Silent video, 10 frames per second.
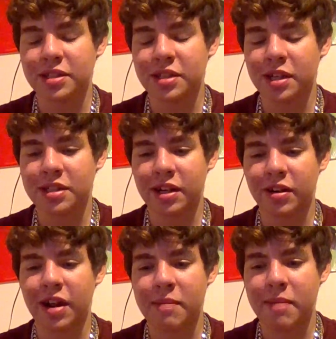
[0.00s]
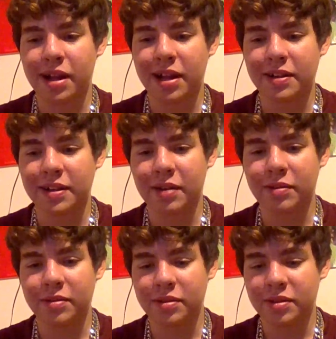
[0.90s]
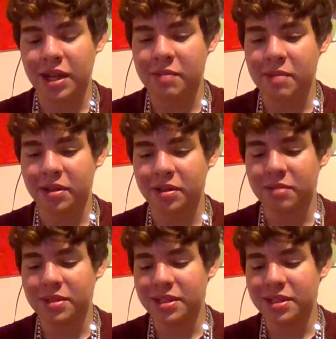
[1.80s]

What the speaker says: just like sticking her hand back there and like hitting me a little bit.